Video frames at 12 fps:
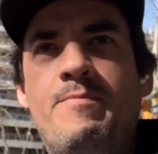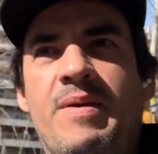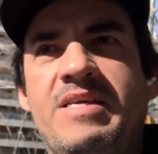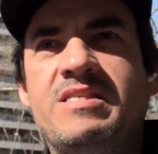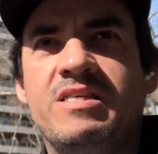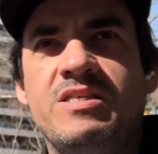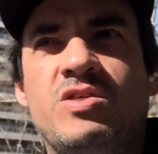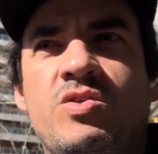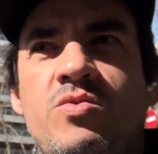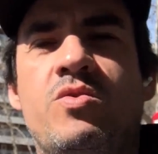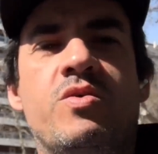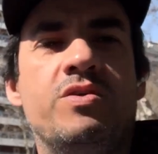basically
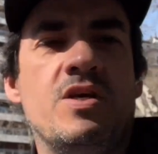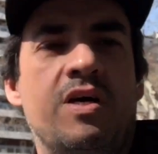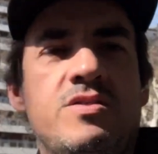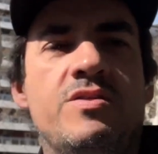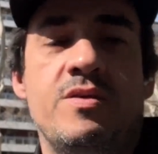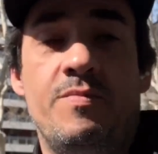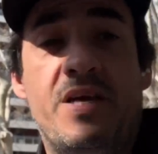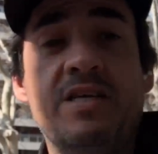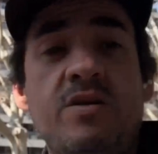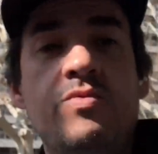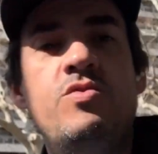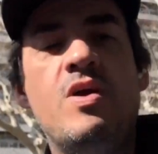shoot horizontally
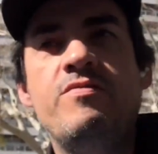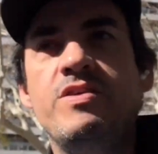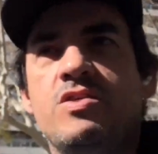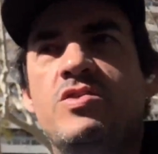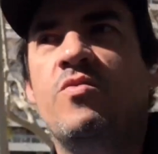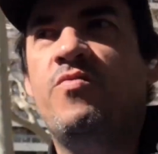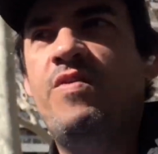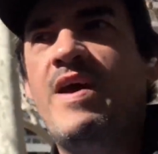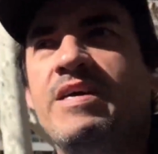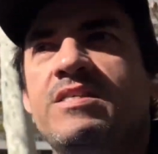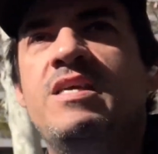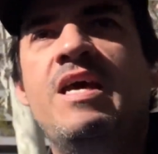because they were traveling so
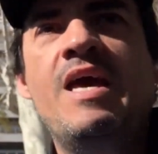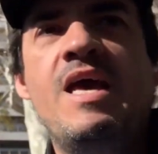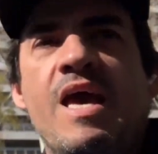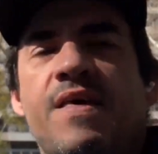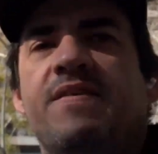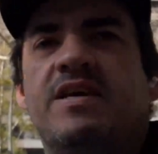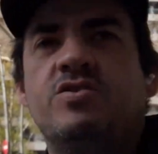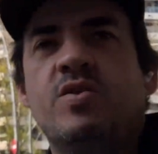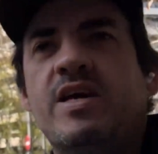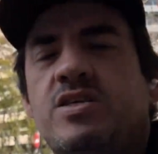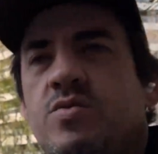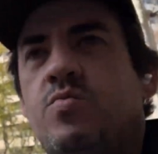fast and the
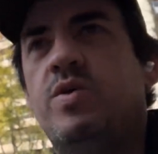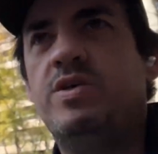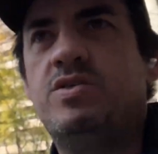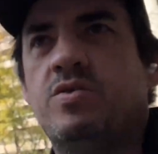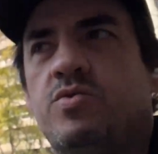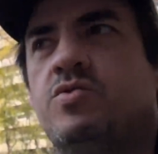attraction was so